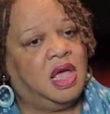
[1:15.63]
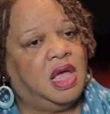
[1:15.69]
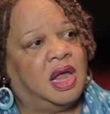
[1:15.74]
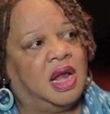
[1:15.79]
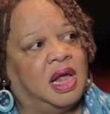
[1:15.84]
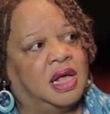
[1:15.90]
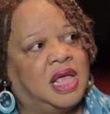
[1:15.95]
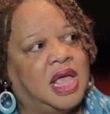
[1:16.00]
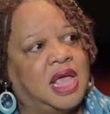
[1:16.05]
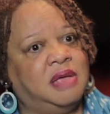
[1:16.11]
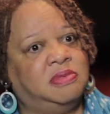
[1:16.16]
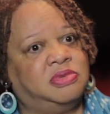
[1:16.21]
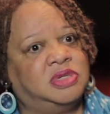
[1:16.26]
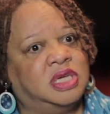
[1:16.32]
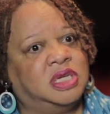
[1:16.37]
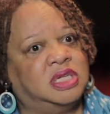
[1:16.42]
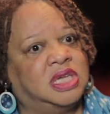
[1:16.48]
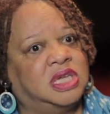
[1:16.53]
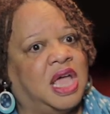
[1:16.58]
And I came
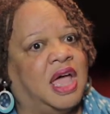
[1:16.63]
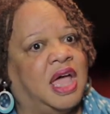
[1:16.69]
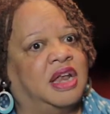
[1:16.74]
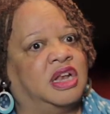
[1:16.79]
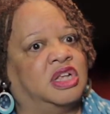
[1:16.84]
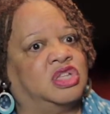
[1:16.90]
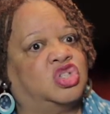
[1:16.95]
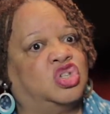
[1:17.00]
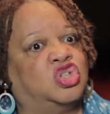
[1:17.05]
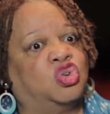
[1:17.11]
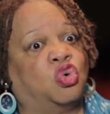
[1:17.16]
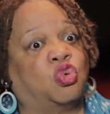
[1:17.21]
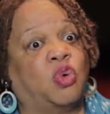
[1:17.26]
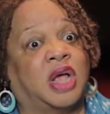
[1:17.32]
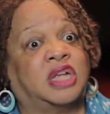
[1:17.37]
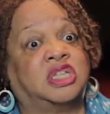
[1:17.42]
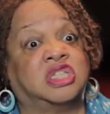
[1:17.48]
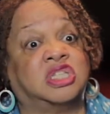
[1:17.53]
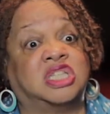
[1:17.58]
to Indiana to
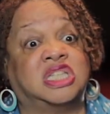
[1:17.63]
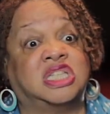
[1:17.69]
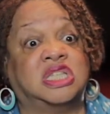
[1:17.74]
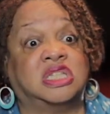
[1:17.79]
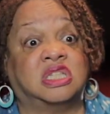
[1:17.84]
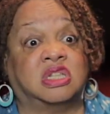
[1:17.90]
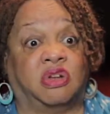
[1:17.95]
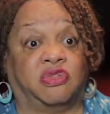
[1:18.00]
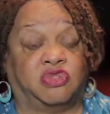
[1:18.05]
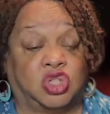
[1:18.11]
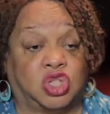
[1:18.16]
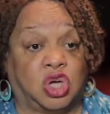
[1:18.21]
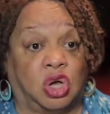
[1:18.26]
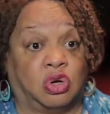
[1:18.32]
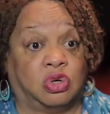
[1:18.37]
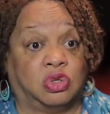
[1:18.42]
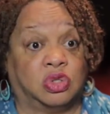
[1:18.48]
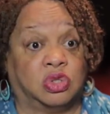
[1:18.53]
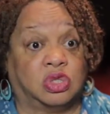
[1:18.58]
direct a season of
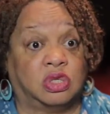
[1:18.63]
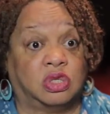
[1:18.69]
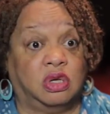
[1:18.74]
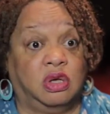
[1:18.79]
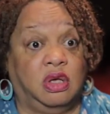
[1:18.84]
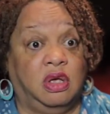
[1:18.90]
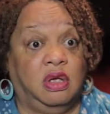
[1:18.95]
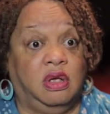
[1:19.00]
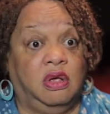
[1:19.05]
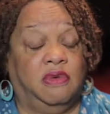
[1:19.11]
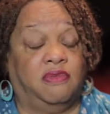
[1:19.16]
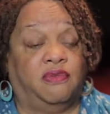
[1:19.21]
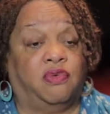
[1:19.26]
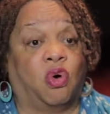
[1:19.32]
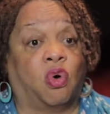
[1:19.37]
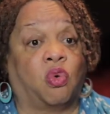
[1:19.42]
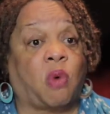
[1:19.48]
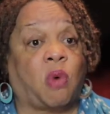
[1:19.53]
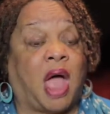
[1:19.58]
shows
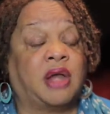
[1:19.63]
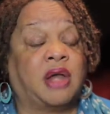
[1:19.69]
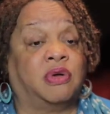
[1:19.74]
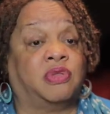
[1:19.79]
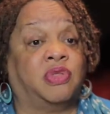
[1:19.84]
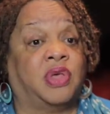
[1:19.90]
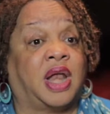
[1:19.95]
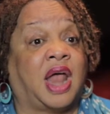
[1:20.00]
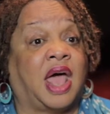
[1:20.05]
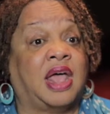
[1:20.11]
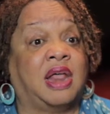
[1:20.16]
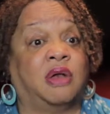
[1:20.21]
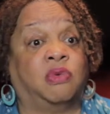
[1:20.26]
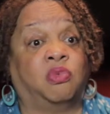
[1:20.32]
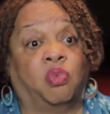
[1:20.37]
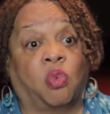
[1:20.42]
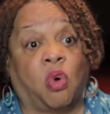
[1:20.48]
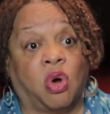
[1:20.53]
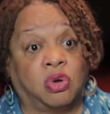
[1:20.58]
for a writer that I
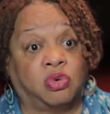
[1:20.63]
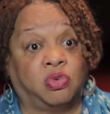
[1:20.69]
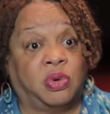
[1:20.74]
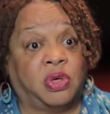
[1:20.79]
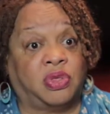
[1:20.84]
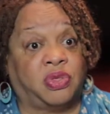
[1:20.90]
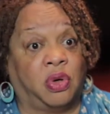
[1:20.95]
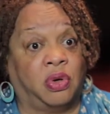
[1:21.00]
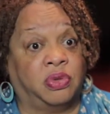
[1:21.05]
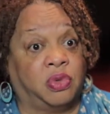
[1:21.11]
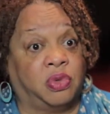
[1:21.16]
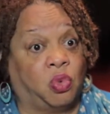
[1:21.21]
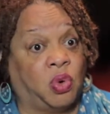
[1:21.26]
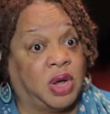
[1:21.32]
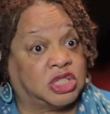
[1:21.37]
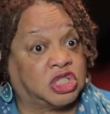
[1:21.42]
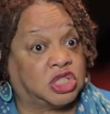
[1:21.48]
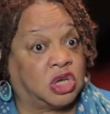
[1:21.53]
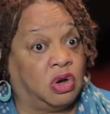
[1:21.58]
had worked with on the
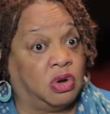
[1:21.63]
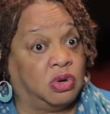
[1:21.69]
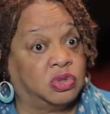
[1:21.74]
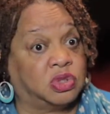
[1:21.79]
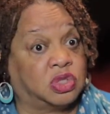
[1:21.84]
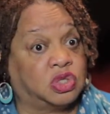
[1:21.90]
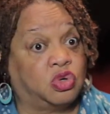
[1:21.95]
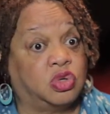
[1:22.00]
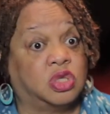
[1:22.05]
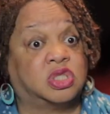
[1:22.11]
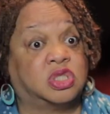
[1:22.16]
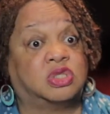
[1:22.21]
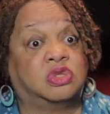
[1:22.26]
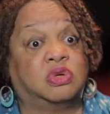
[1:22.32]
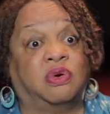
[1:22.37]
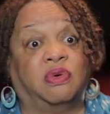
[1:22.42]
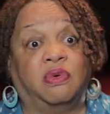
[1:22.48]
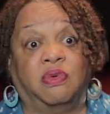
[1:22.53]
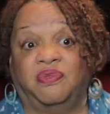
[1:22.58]
West Coast,
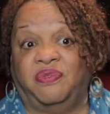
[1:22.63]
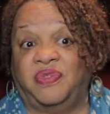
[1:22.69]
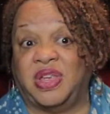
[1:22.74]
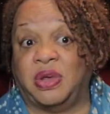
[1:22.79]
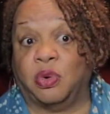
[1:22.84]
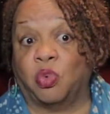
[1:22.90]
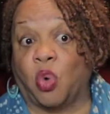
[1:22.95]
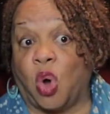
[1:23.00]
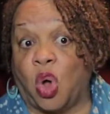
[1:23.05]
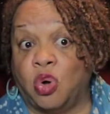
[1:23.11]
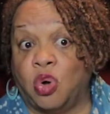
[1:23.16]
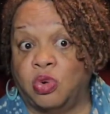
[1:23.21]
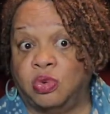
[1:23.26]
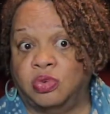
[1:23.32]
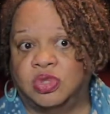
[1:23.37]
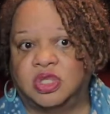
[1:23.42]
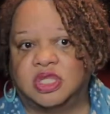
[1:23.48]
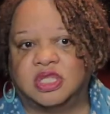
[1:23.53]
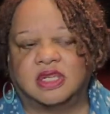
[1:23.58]
Crystal V.
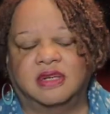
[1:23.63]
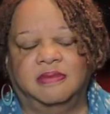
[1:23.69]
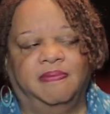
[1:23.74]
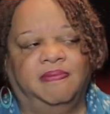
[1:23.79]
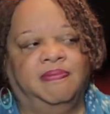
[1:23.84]
Rhodes.